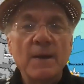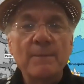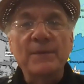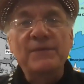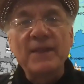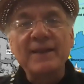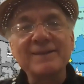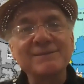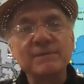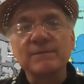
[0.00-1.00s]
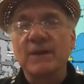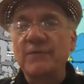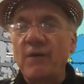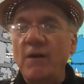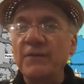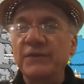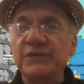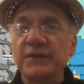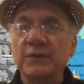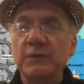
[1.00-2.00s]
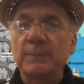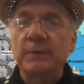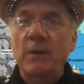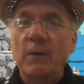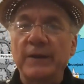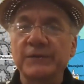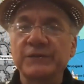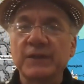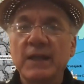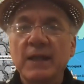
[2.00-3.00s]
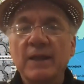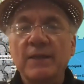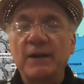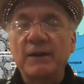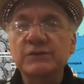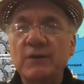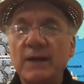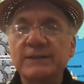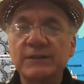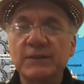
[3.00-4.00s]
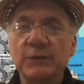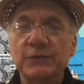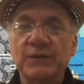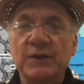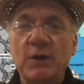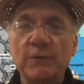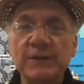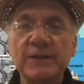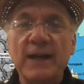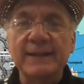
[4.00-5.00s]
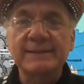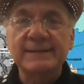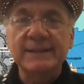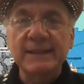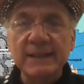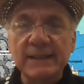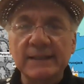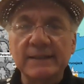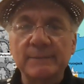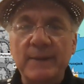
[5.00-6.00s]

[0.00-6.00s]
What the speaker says: But they, of all the cynical ploys, they're trying to use the COVID-19